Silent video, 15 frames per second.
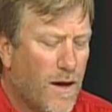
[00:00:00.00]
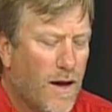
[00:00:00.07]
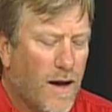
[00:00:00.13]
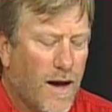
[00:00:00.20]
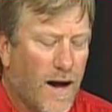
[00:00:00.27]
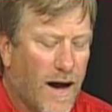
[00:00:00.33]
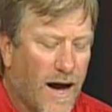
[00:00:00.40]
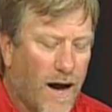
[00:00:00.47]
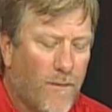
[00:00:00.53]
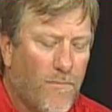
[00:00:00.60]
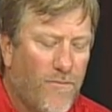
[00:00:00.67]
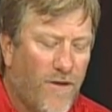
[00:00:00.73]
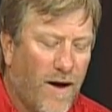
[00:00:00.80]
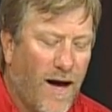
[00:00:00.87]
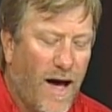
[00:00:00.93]

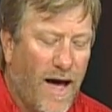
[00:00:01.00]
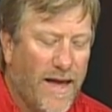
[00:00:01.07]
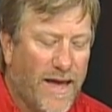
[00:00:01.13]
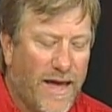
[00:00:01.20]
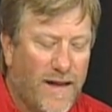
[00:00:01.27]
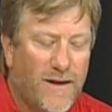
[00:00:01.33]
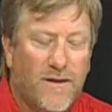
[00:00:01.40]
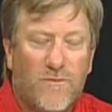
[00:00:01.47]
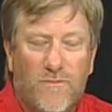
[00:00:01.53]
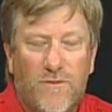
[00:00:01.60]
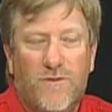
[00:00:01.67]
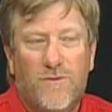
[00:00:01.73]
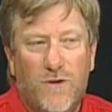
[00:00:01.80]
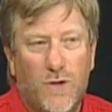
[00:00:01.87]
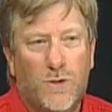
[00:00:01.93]
The high end,
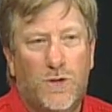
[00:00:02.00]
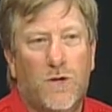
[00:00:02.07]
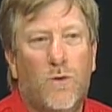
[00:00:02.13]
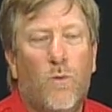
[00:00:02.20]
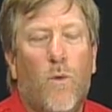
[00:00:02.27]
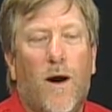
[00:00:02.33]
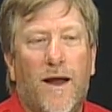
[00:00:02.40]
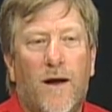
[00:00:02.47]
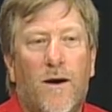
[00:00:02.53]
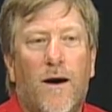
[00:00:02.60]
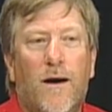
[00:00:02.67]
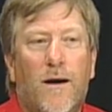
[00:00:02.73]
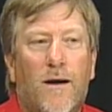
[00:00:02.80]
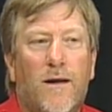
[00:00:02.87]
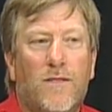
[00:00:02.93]
you do want
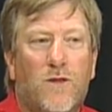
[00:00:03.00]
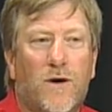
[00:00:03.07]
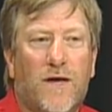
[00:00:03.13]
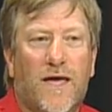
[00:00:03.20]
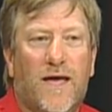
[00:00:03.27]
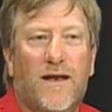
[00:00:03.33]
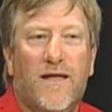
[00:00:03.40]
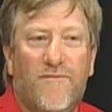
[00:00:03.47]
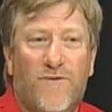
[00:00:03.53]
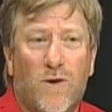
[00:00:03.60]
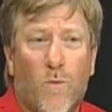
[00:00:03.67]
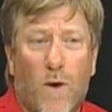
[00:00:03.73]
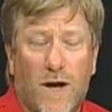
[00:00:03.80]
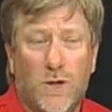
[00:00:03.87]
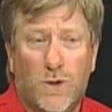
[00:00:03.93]
to look at, if you
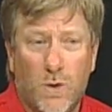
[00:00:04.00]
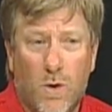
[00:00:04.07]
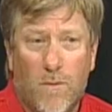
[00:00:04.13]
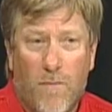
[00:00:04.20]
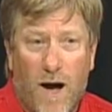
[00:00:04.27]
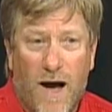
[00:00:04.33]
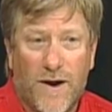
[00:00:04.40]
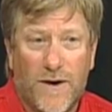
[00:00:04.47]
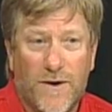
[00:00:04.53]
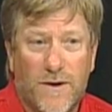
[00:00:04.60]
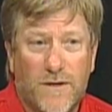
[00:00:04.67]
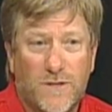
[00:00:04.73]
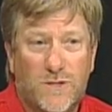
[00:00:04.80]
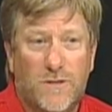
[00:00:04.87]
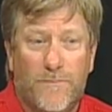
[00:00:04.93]
want dual
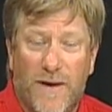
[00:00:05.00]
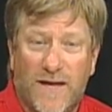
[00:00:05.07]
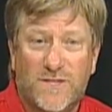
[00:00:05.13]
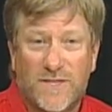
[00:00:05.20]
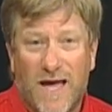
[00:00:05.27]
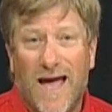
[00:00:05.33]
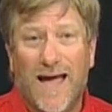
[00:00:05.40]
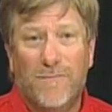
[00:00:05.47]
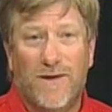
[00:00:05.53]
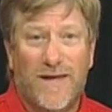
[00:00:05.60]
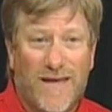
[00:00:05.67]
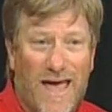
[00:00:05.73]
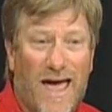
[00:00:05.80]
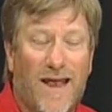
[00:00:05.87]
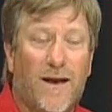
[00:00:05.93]
monitors, the best time to
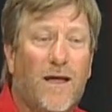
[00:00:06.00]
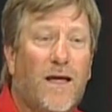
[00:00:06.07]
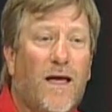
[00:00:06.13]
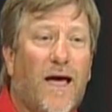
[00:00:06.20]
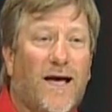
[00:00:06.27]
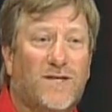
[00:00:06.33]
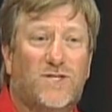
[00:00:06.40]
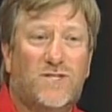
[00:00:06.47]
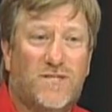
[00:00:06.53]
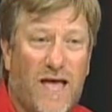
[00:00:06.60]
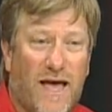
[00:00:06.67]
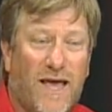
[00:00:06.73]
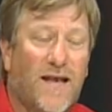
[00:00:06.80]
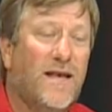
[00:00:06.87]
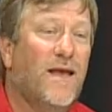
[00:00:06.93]
get a
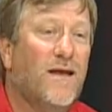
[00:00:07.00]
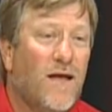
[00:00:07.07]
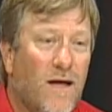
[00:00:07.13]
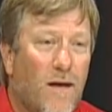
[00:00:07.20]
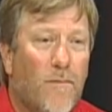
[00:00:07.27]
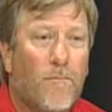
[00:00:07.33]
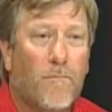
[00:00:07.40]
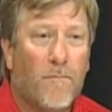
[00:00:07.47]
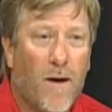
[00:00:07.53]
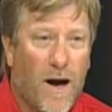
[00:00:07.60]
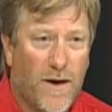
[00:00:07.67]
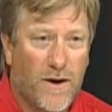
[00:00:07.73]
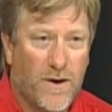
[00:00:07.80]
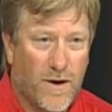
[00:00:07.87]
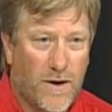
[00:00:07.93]
second
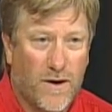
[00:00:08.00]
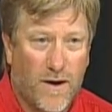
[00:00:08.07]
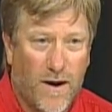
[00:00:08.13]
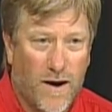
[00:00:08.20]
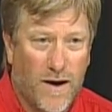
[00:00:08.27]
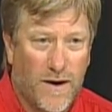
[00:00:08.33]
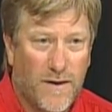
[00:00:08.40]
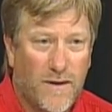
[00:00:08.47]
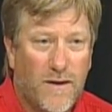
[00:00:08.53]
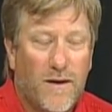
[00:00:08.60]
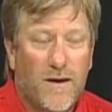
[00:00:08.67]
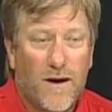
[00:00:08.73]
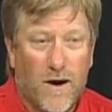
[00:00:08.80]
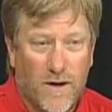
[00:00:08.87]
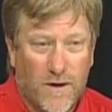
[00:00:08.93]
monitor card
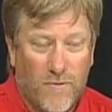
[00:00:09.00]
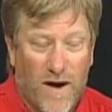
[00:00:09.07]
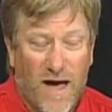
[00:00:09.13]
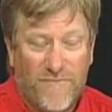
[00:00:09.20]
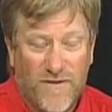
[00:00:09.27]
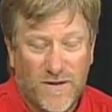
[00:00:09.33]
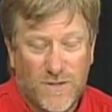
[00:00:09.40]
or graphics